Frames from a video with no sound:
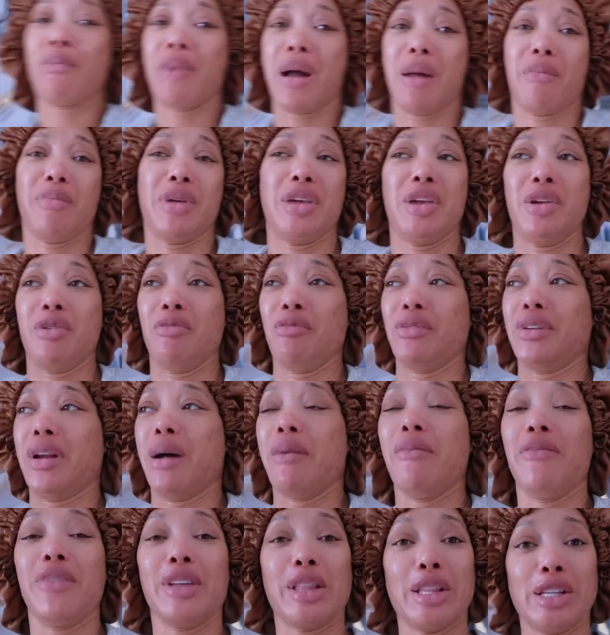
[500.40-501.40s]
on my period,
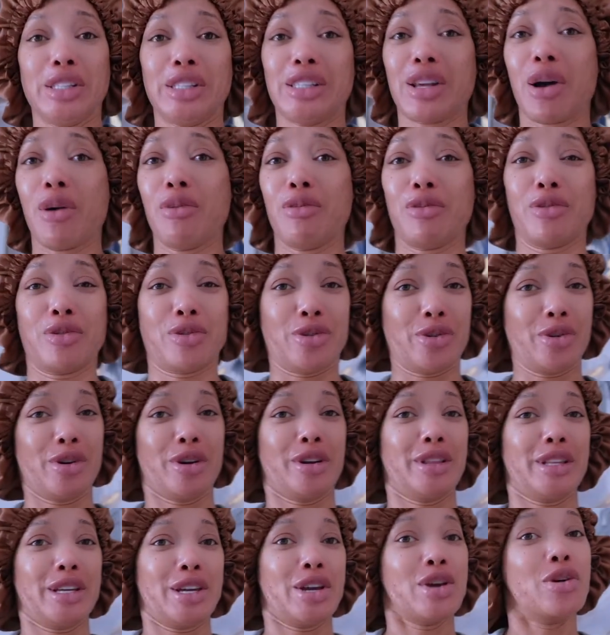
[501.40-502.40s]
I'm feeling so
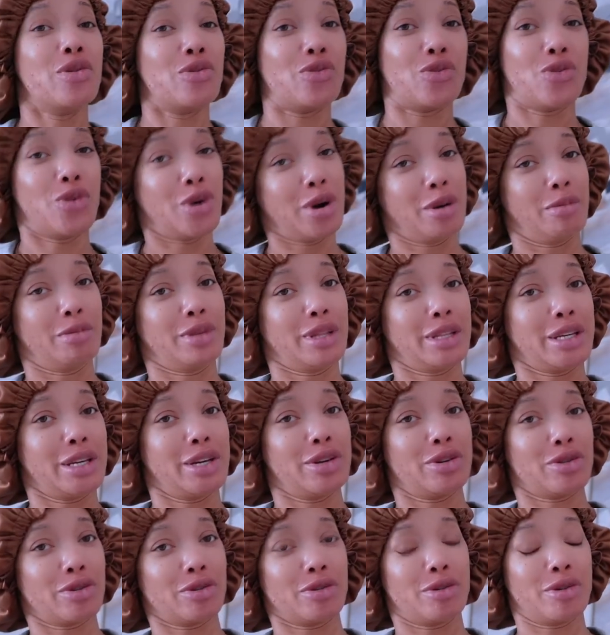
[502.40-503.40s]
girly and womanly,
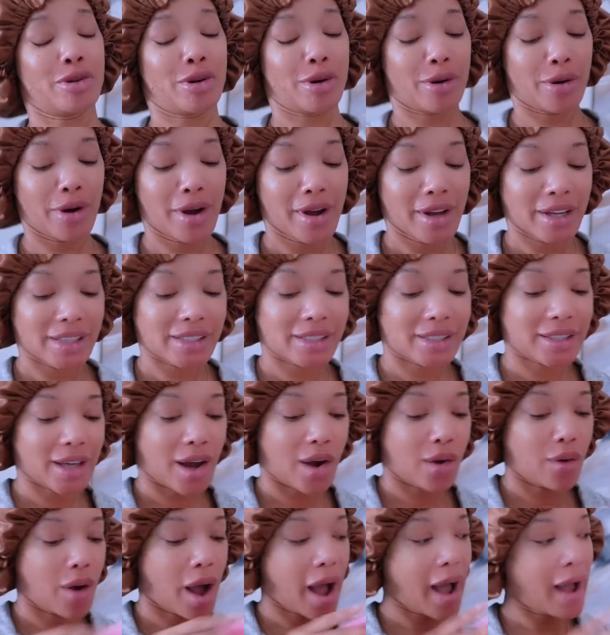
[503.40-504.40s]
girl. So
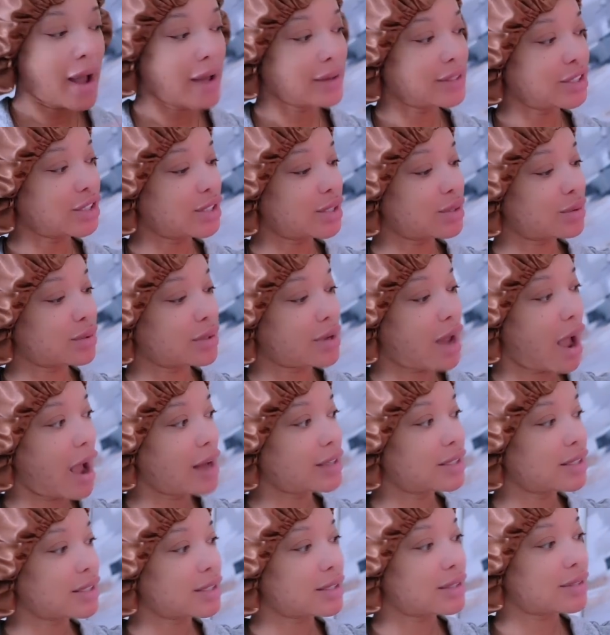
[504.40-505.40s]
I just I
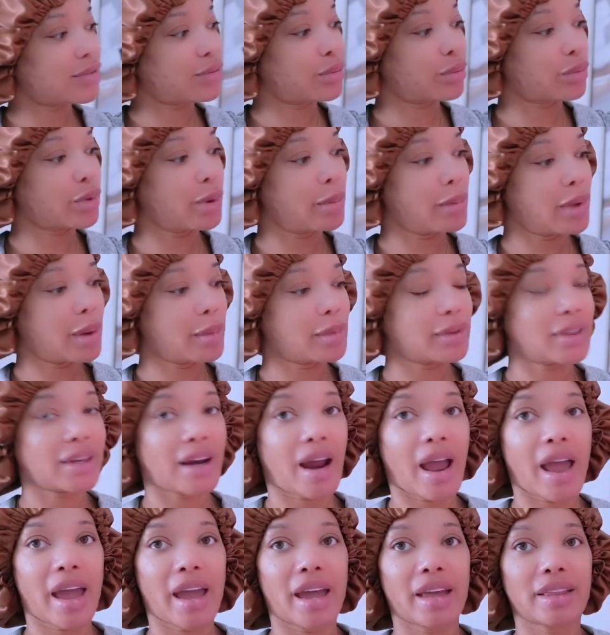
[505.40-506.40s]
just remembered that
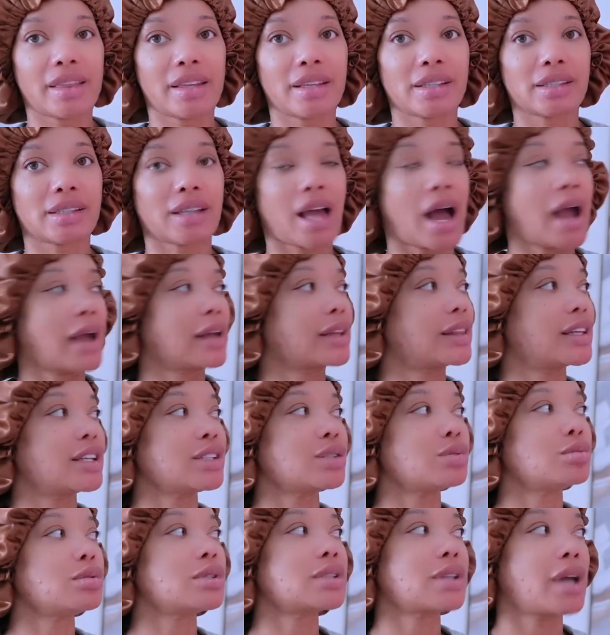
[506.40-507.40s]
I had this, like
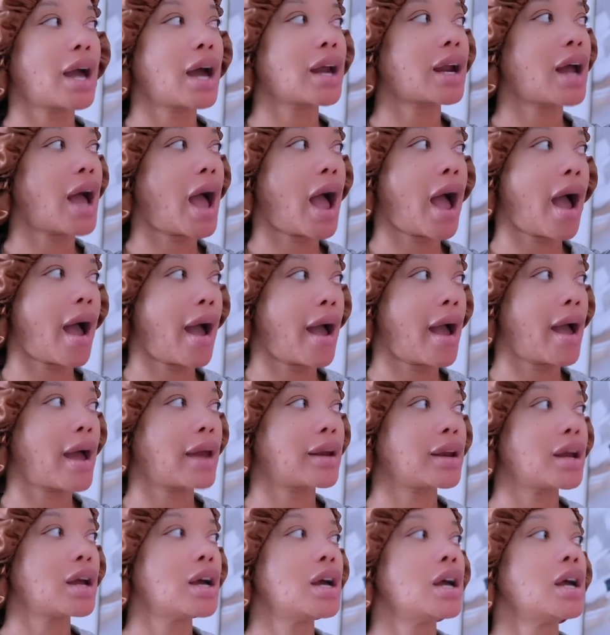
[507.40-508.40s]
this was kind of
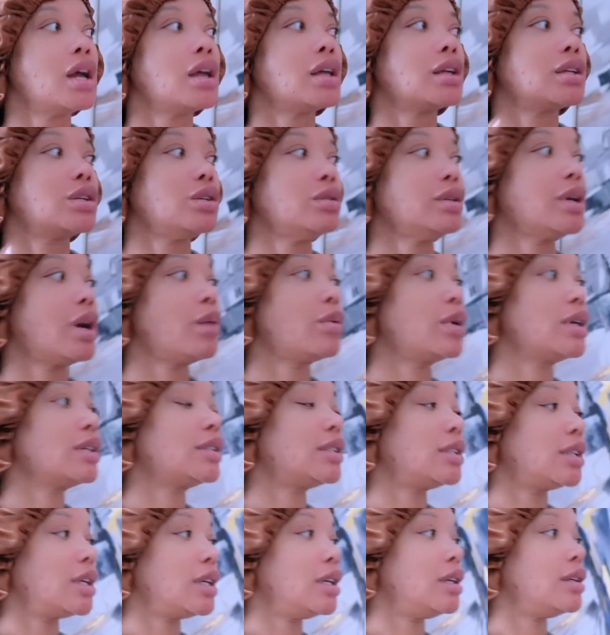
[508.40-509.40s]
hiding. You know what,
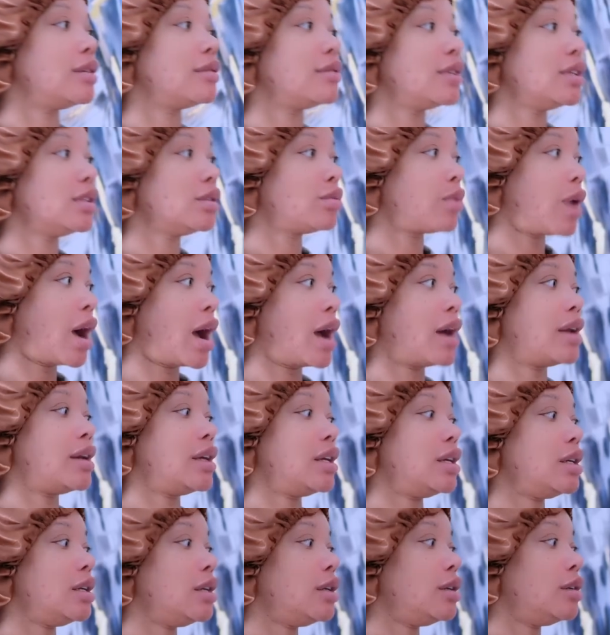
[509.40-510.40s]
see, this why I
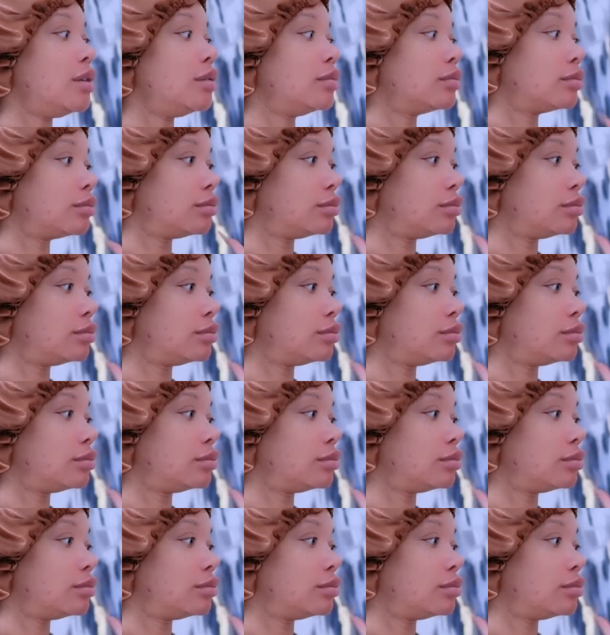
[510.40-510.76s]
need